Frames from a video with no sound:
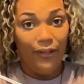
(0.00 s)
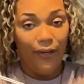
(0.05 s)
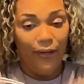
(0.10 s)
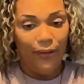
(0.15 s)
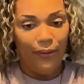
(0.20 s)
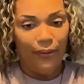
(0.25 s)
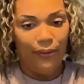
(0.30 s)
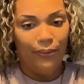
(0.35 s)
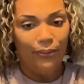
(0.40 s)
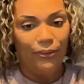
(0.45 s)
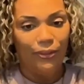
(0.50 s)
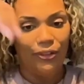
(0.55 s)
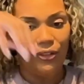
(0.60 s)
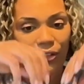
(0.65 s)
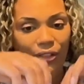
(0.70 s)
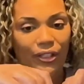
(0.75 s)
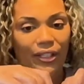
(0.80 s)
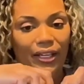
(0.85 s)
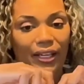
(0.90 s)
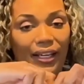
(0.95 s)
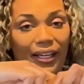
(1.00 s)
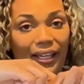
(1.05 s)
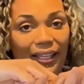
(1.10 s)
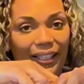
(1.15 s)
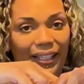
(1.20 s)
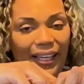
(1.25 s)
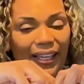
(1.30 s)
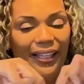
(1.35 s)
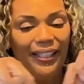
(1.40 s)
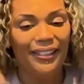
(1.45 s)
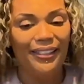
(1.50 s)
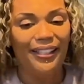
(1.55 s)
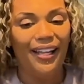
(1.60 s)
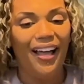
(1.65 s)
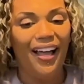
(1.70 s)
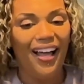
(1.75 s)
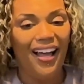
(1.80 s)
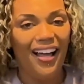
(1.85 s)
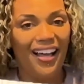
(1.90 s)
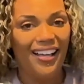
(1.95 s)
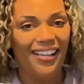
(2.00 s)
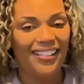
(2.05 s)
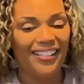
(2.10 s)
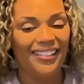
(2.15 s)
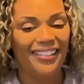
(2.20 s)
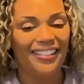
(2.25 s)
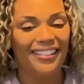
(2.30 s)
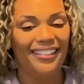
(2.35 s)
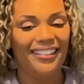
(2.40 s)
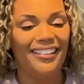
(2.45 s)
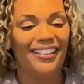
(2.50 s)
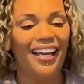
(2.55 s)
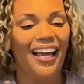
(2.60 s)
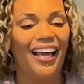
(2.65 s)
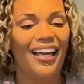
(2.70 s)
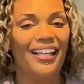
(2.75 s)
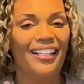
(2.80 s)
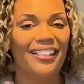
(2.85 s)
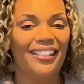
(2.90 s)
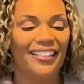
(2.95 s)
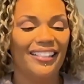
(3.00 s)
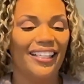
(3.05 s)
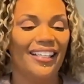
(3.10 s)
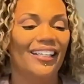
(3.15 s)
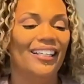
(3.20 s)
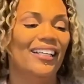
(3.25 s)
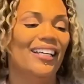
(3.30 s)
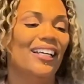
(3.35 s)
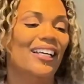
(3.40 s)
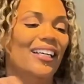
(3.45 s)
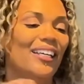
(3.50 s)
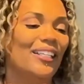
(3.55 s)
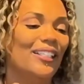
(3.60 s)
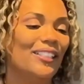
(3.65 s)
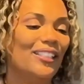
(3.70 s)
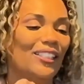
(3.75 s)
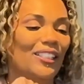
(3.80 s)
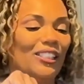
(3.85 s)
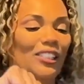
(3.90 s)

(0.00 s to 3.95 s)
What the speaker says: Coach Kisslocks. Yes, it is the